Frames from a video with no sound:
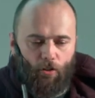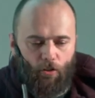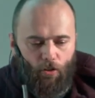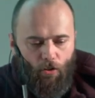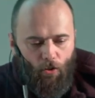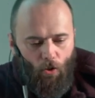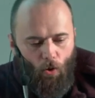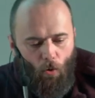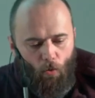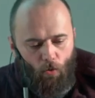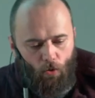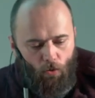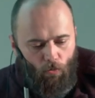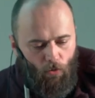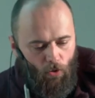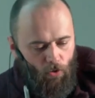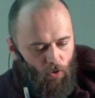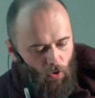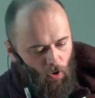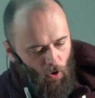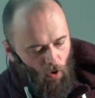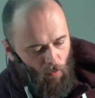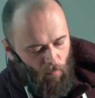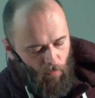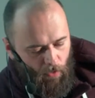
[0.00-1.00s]
it knows
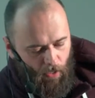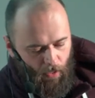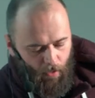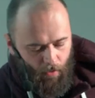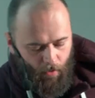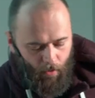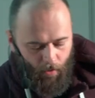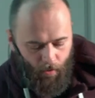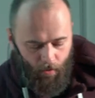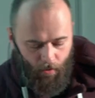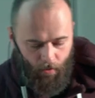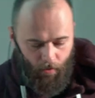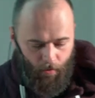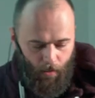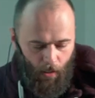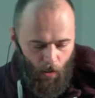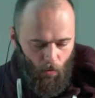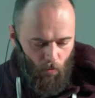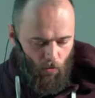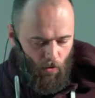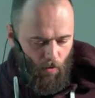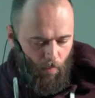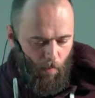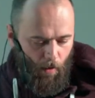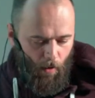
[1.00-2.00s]
what's coming
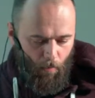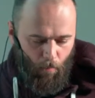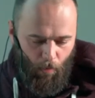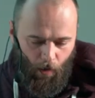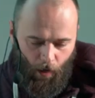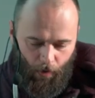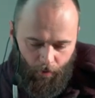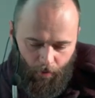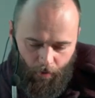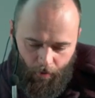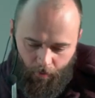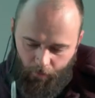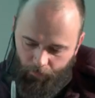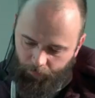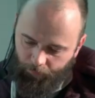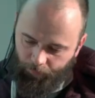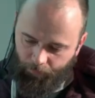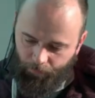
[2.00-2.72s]
down the pipeline.